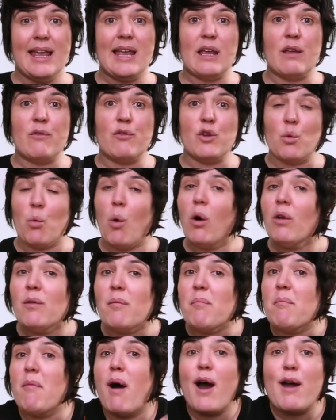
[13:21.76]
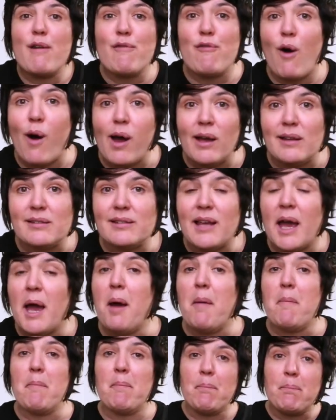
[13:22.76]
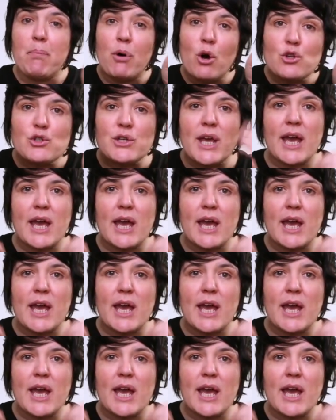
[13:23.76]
If you want my advice, put